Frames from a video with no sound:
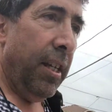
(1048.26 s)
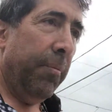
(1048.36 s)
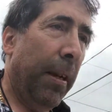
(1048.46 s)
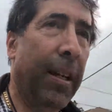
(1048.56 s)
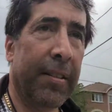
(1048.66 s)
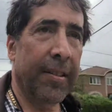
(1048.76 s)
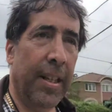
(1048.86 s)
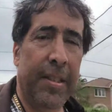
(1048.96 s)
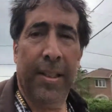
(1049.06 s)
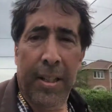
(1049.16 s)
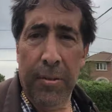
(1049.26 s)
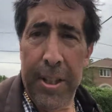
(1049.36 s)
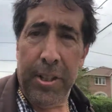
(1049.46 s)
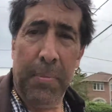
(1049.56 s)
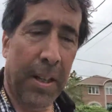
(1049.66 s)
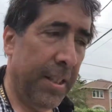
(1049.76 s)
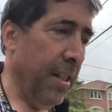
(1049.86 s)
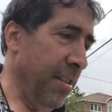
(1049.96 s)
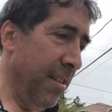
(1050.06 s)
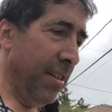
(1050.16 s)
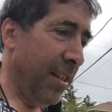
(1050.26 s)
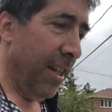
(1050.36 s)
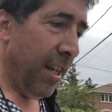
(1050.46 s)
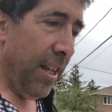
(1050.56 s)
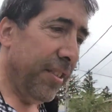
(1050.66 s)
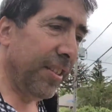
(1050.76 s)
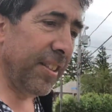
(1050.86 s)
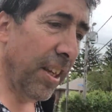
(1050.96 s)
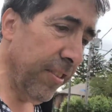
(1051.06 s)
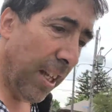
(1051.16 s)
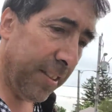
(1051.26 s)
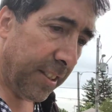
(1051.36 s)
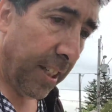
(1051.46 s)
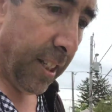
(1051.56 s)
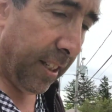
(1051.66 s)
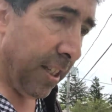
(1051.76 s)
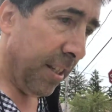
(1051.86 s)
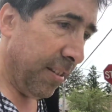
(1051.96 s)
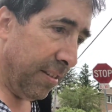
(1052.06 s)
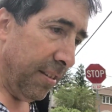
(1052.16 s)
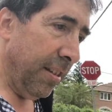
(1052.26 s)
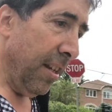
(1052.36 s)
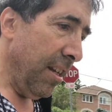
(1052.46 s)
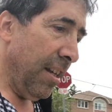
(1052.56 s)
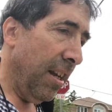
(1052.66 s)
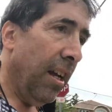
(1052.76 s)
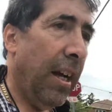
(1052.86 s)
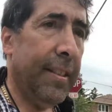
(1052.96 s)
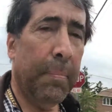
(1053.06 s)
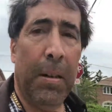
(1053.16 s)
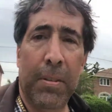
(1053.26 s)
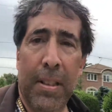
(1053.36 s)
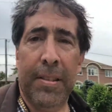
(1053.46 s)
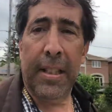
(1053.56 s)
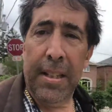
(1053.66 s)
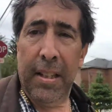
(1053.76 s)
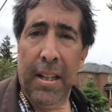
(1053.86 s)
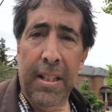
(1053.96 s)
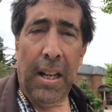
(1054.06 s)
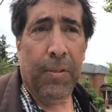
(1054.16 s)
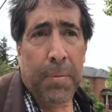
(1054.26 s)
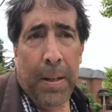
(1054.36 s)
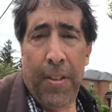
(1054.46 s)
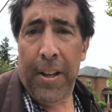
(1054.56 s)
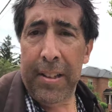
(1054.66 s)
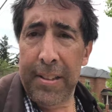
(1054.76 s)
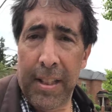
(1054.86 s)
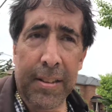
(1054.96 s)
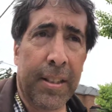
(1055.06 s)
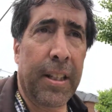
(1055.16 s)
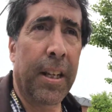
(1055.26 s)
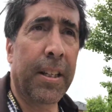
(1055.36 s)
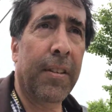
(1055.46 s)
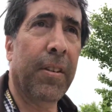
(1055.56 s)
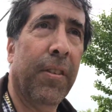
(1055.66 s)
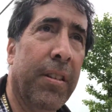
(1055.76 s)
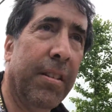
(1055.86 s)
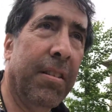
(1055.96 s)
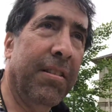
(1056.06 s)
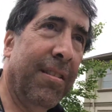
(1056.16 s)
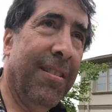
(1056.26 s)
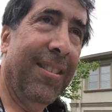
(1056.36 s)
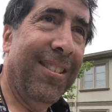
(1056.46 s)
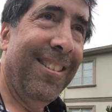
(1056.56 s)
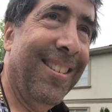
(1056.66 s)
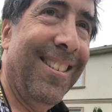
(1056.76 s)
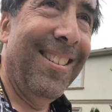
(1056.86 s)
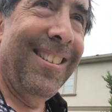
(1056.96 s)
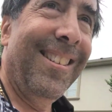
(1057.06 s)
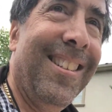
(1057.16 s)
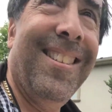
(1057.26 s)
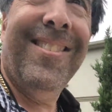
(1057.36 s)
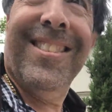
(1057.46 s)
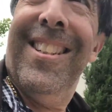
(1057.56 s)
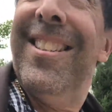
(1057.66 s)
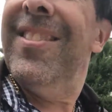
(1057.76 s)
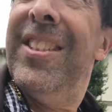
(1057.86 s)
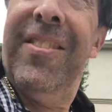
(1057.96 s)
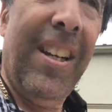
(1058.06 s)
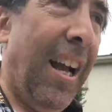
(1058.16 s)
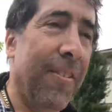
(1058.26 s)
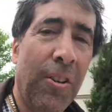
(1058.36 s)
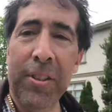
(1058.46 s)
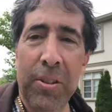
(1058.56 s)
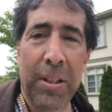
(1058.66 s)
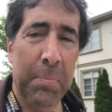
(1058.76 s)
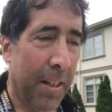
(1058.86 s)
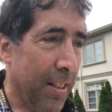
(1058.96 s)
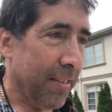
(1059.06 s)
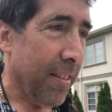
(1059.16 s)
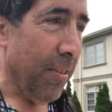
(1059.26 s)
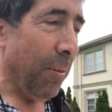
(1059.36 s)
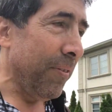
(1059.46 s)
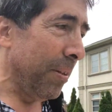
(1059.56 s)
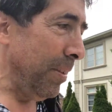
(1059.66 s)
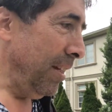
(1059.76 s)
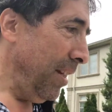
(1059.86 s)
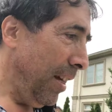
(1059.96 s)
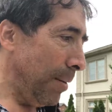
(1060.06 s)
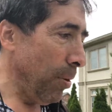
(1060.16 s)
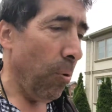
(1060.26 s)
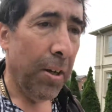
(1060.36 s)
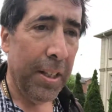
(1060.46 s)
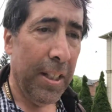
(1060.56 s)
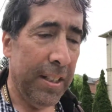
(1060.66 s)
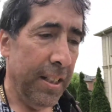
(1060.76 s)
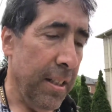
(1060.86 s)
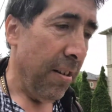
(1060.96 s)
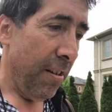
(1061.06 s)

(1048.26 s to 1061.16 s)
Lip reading: My cousin Sandy said, are you out of your mind? $600 a ticket. I said, but I wanted to see Nathan Lane. I would have spent $1,000 a ticket. I didn't care what it was. Everyone hunks to me, wait. no idea who anybody is. They all wait for me. I'm a walking LinkedIn.